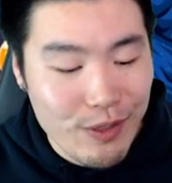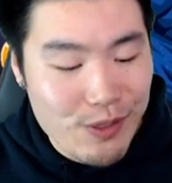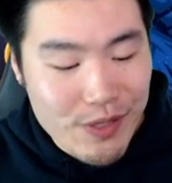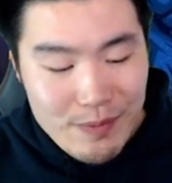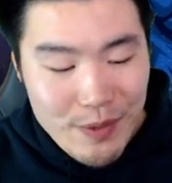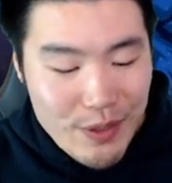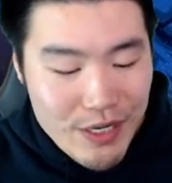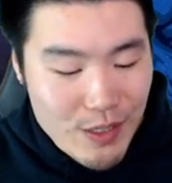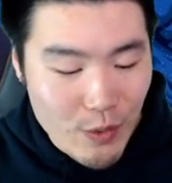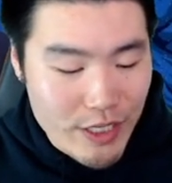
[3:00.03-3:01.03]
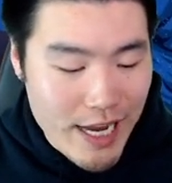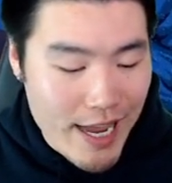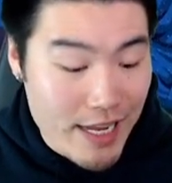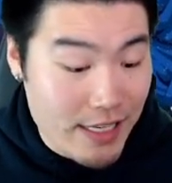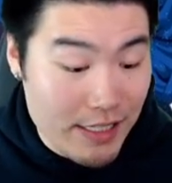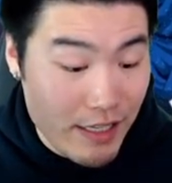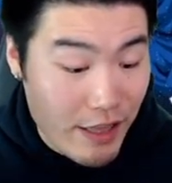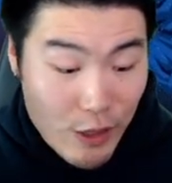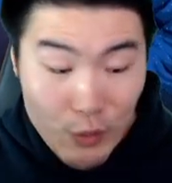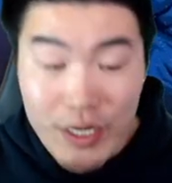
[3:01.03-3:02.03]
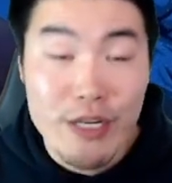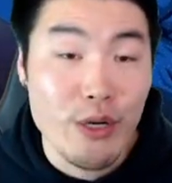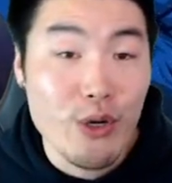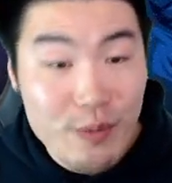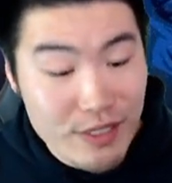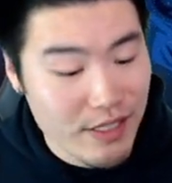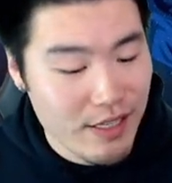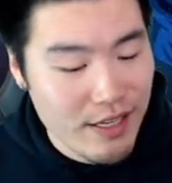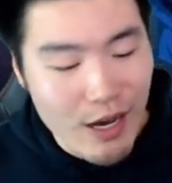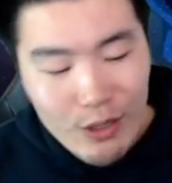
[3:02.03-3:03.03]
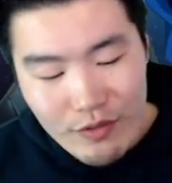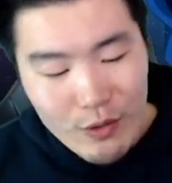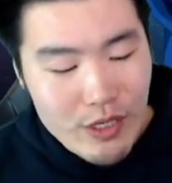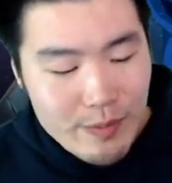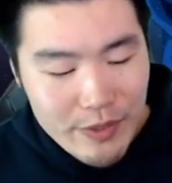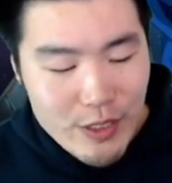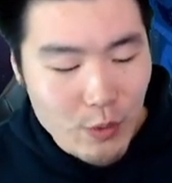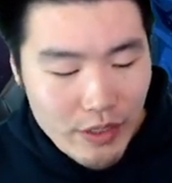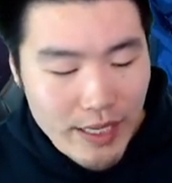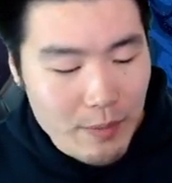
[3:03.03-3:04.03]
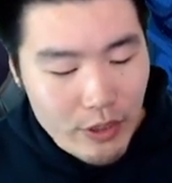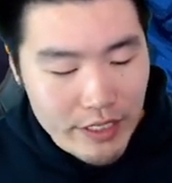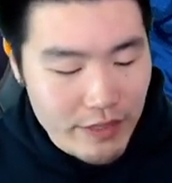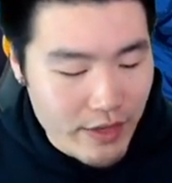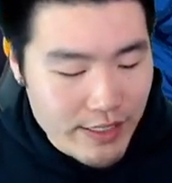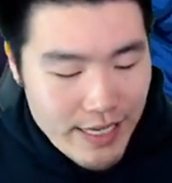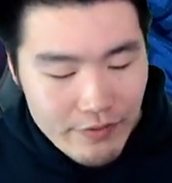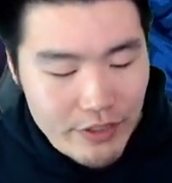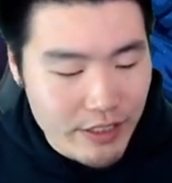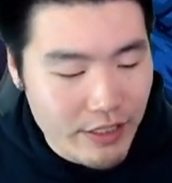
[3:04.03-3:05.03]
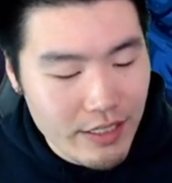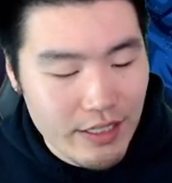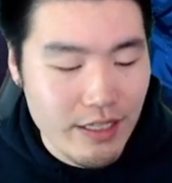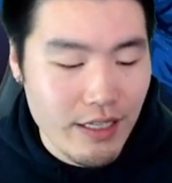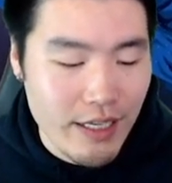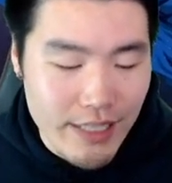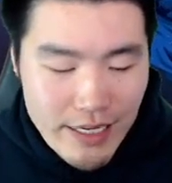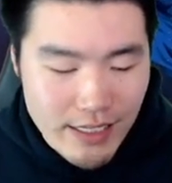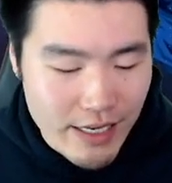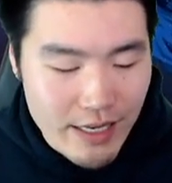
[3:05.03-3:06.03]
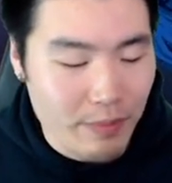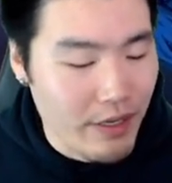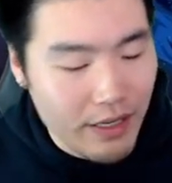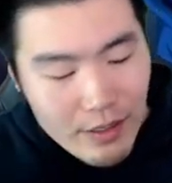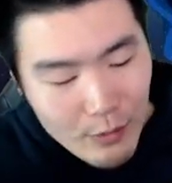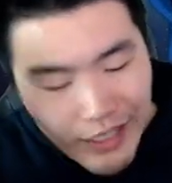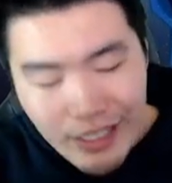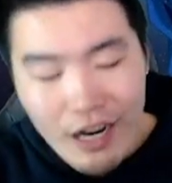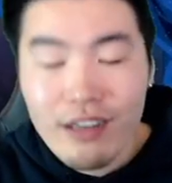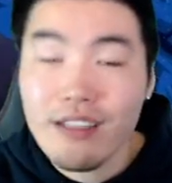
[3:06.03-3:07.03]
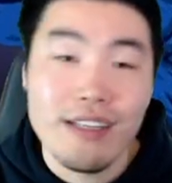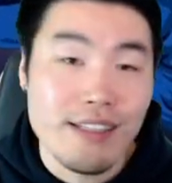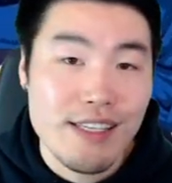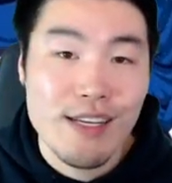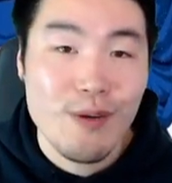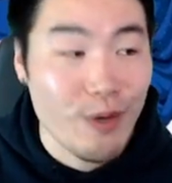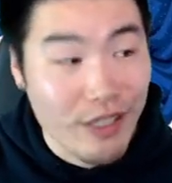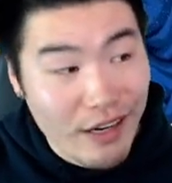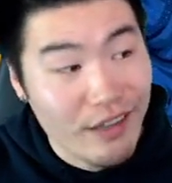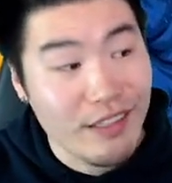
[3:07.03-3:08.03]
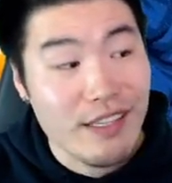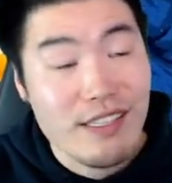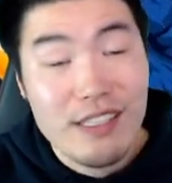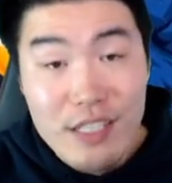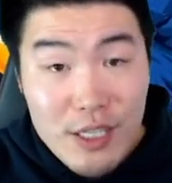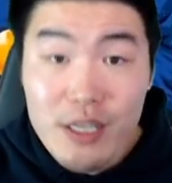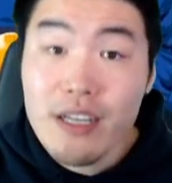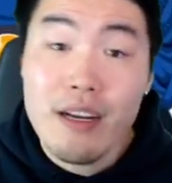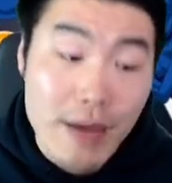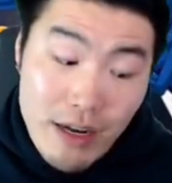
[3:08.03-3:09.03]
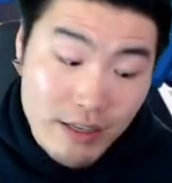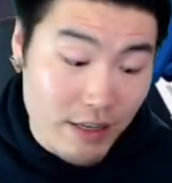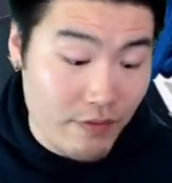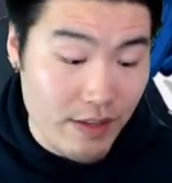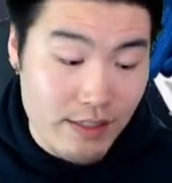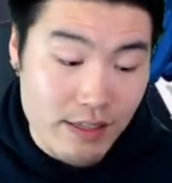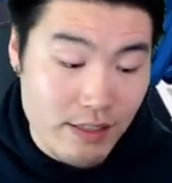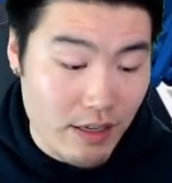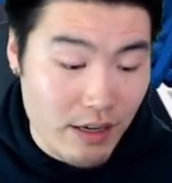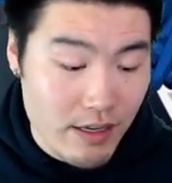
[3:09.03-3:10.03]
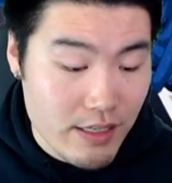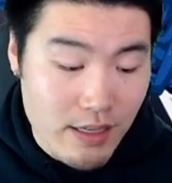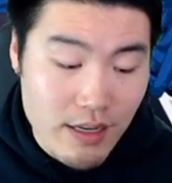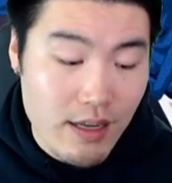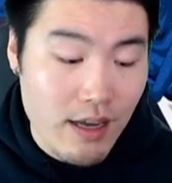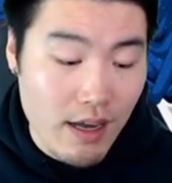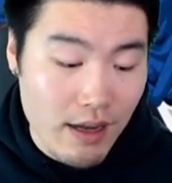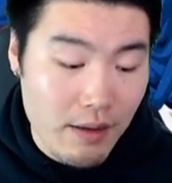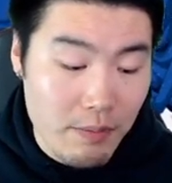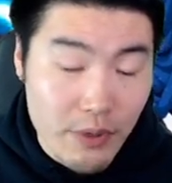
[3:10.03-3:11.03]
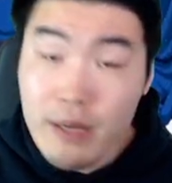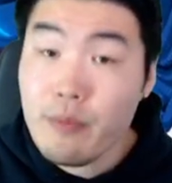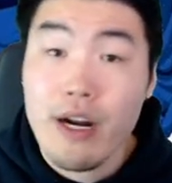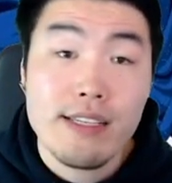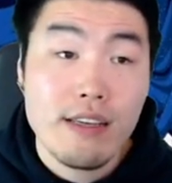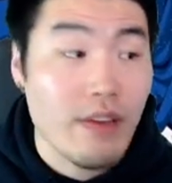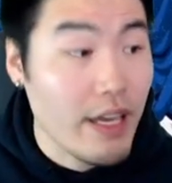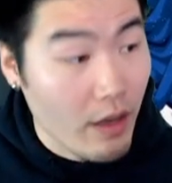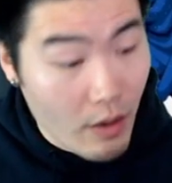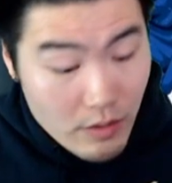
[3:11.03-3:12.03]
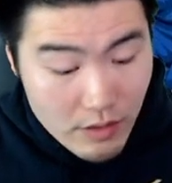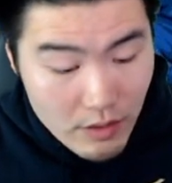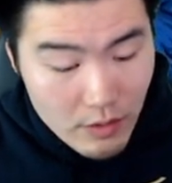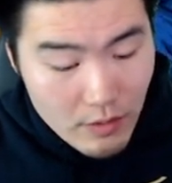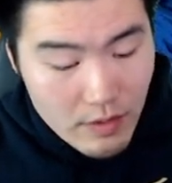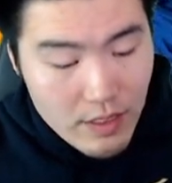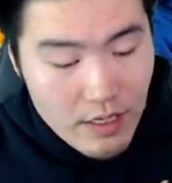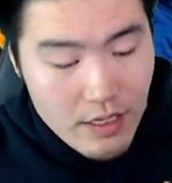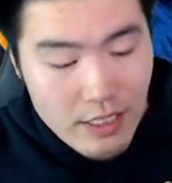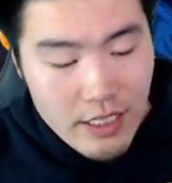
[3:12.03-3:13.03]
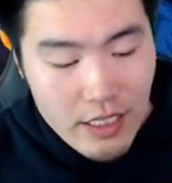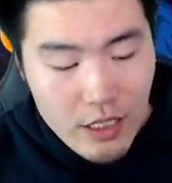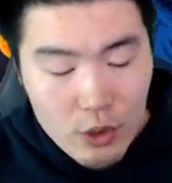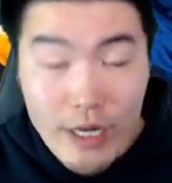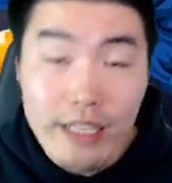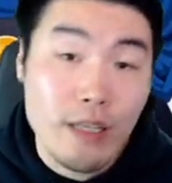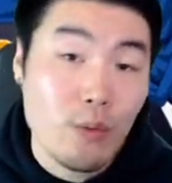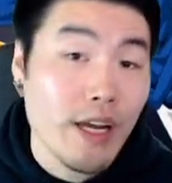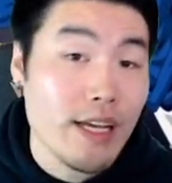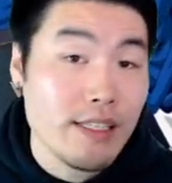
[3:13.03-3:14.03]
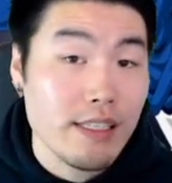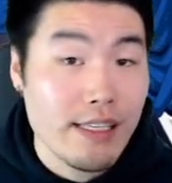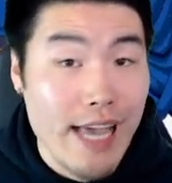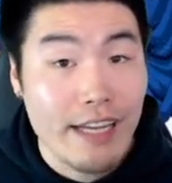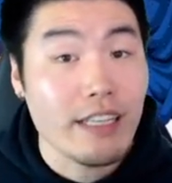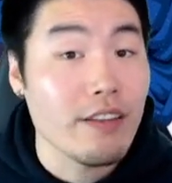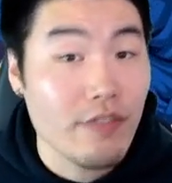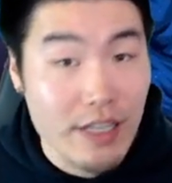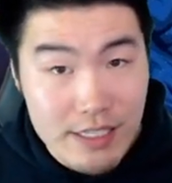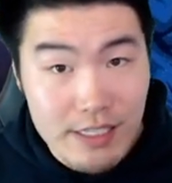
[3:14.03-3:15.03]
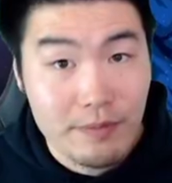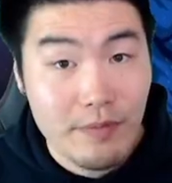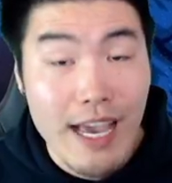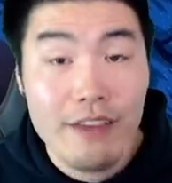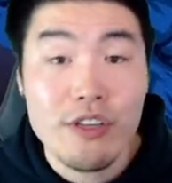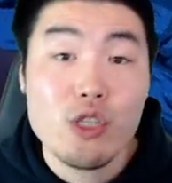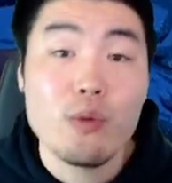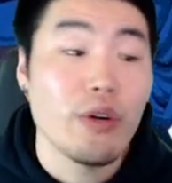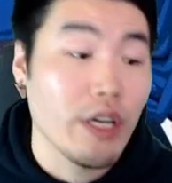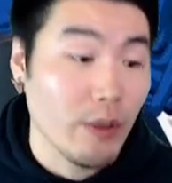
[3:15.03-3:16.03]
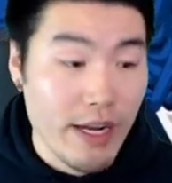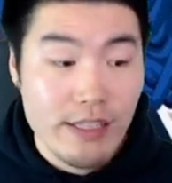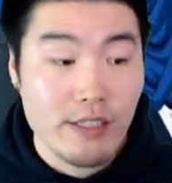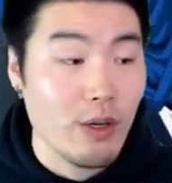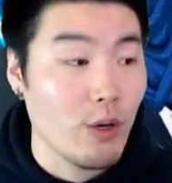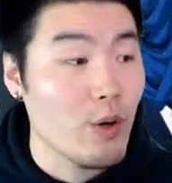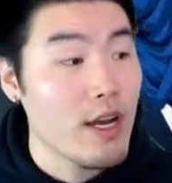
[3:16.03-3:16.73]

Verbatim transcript: to this Beerus, which has three dupes, although of course Beerus will get more defense after he takes a hit, but regardless, regardless, good amount of defense to start. Um, pretty impressive, and also she greatly raises attack and defense after supering, right? So,